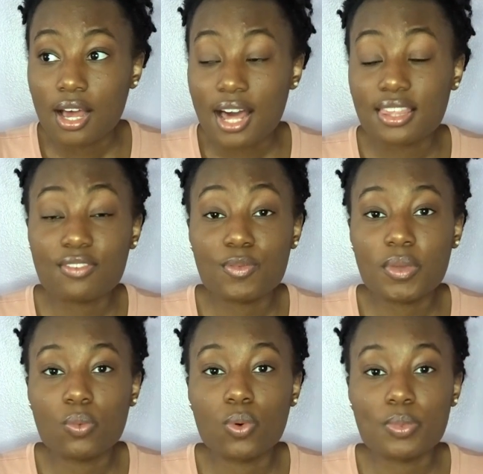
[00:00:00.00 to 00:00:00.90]
I think from
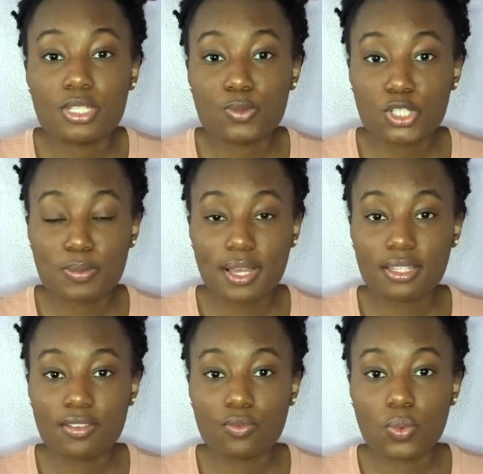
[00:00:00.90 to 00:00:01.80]
a woman's
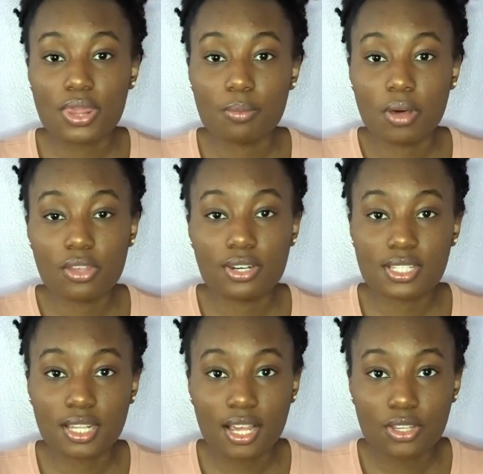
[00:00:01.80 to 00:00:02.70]
perspective, when the mother
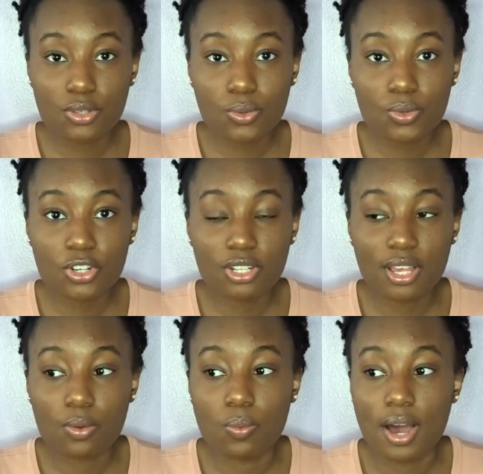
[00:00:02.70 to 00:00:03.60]
doesn't like you, you're
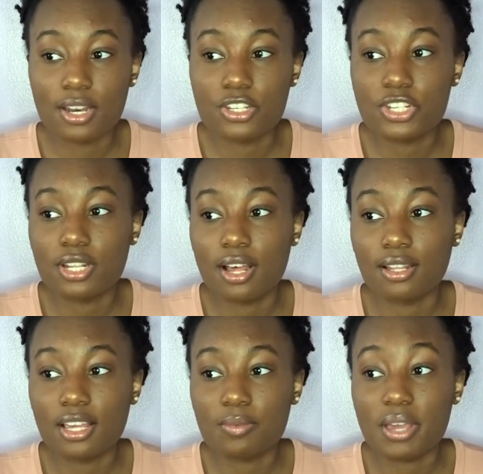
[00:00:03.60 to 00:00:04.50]
like, why didn't she
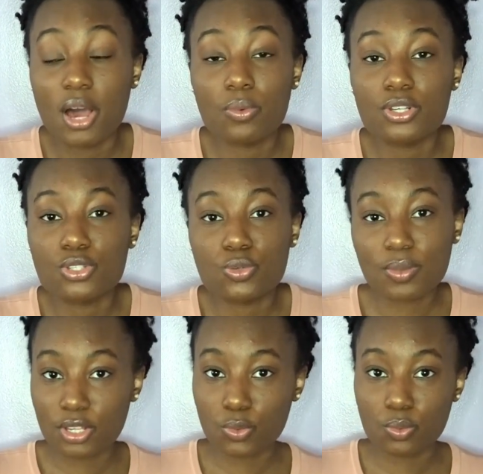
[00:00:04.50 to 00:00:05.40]
like me? I would assume
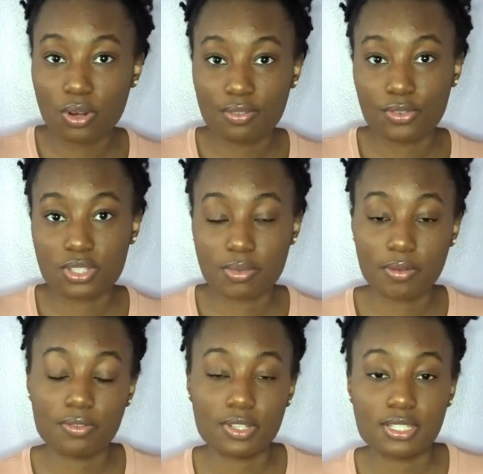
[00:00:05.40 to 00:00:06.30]
that you would want to feel some
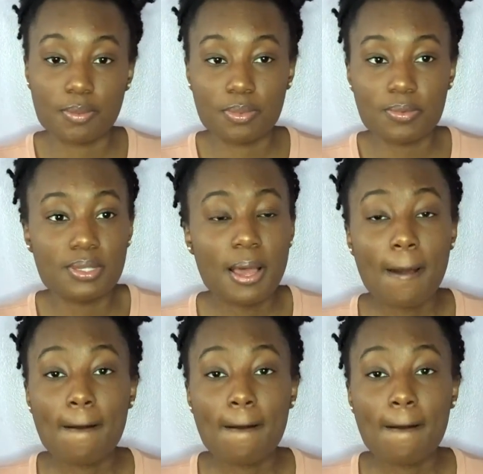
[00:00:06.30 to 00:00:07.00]
type of acceptance.